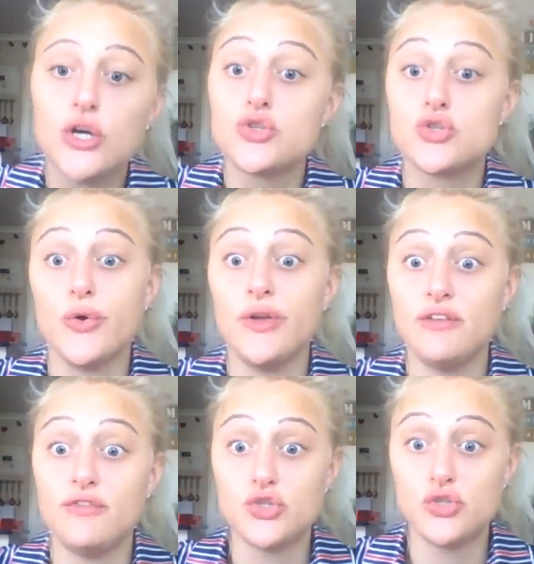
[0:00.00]
So
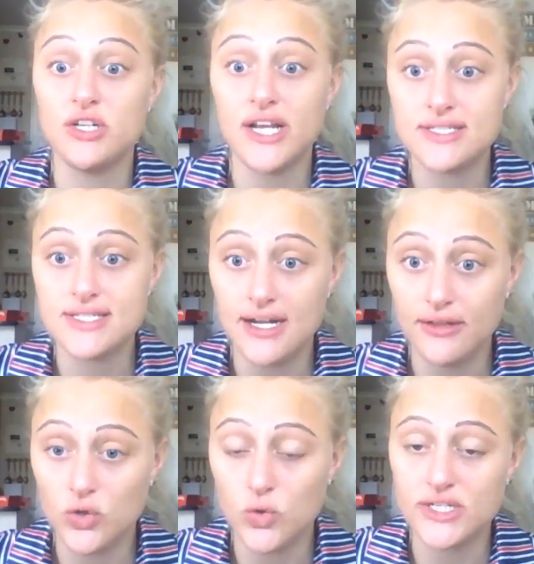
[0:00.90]
if you do not understand
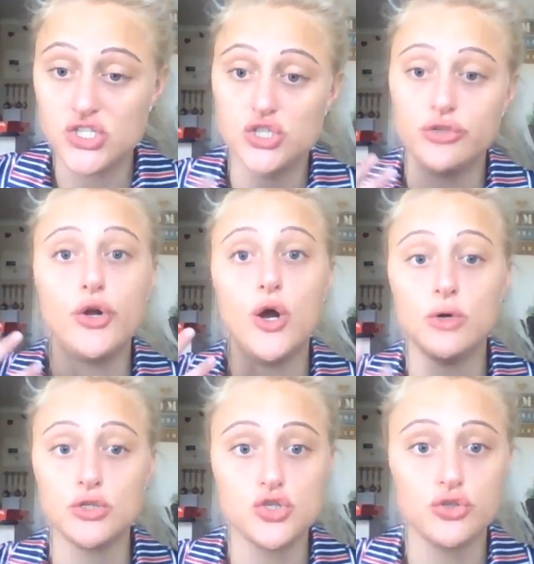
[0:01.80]
the question, go
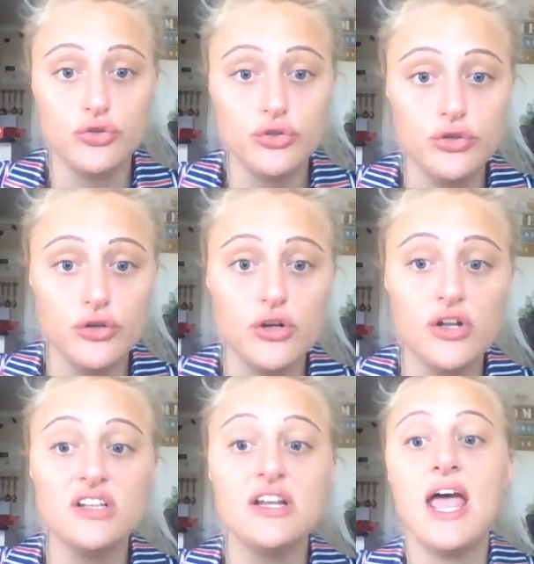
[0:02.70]
on to
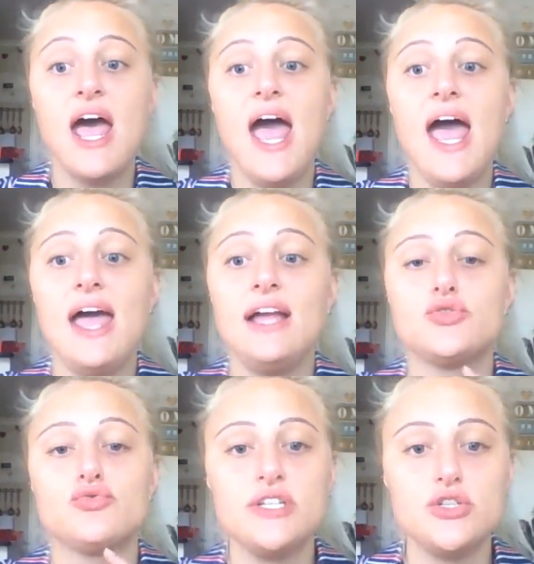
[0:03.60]
Google
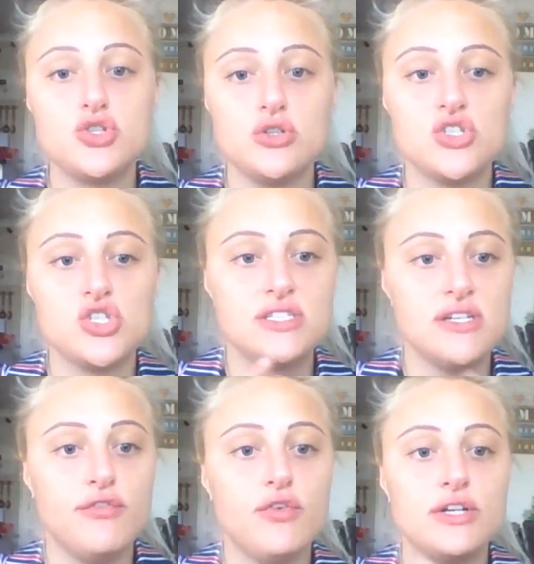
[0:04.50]
and research
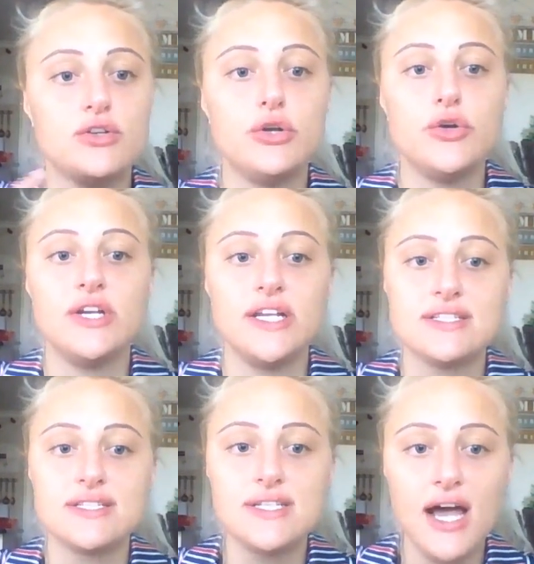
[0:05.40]
different learning
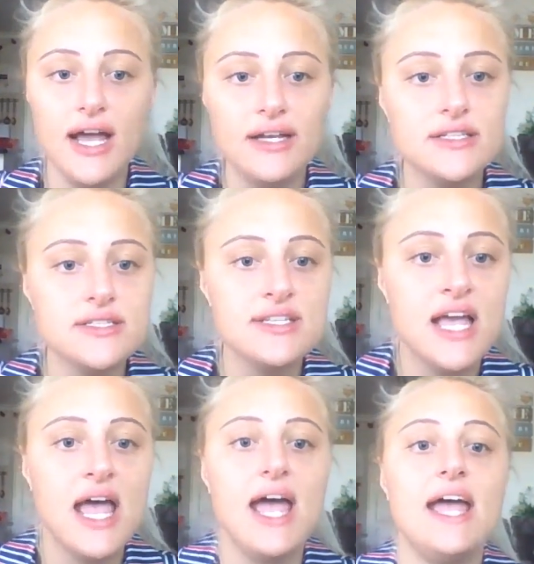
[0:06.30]
styles
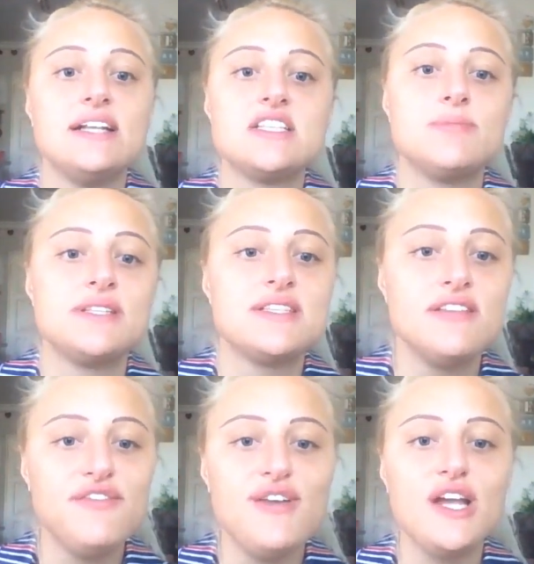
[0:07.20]
and
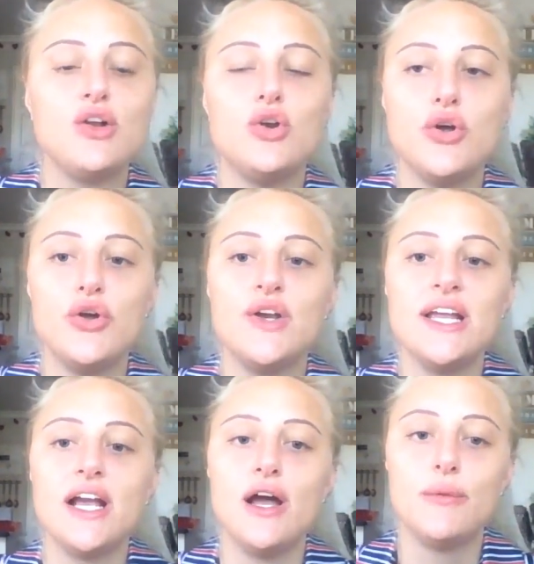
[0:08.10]
specific
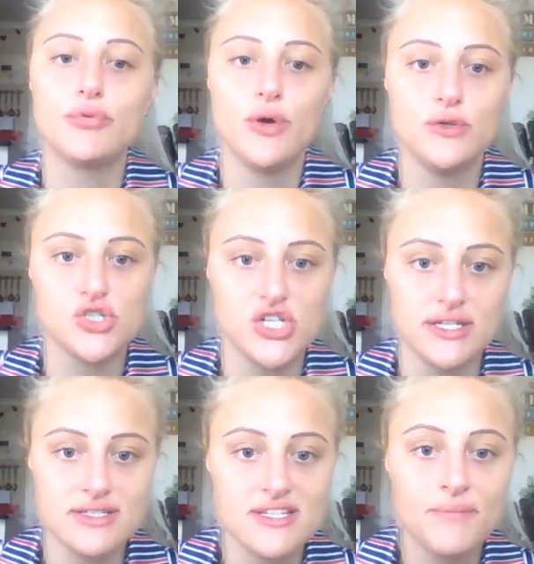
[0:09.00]
learning approaches.
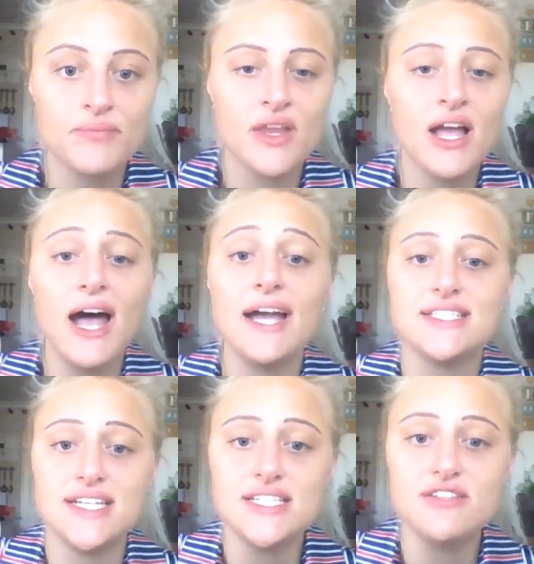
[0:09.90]

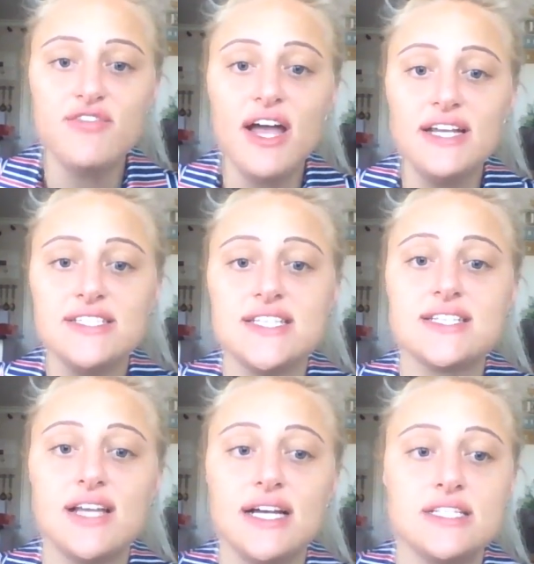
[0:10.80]
Identify and
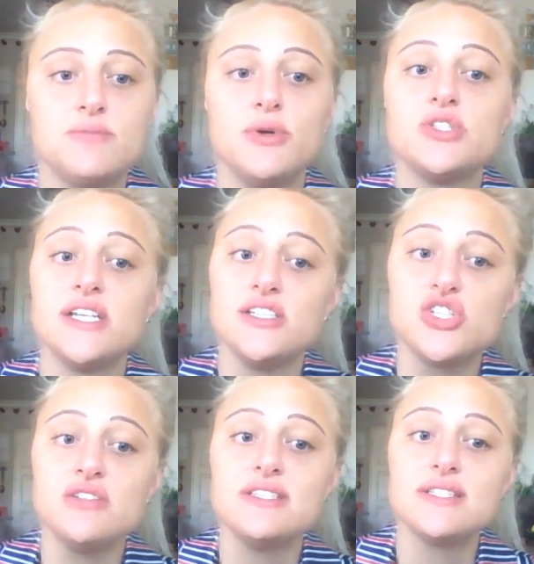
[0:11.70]
discuss
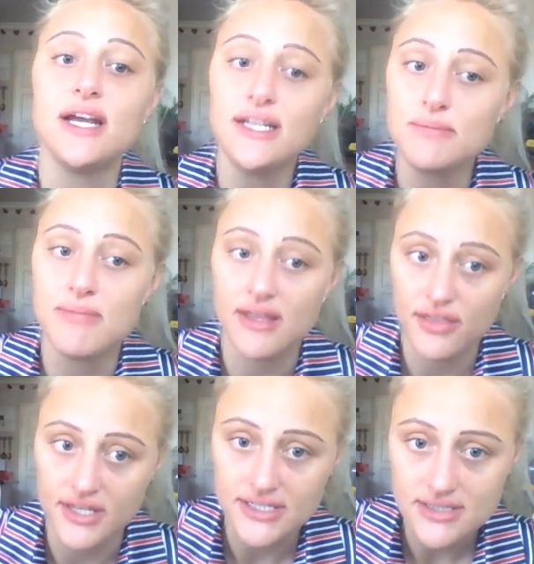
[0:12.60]
potential study
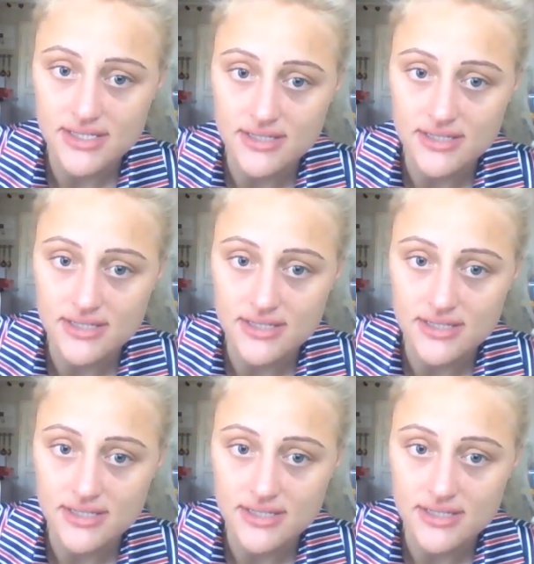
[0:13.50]
methods.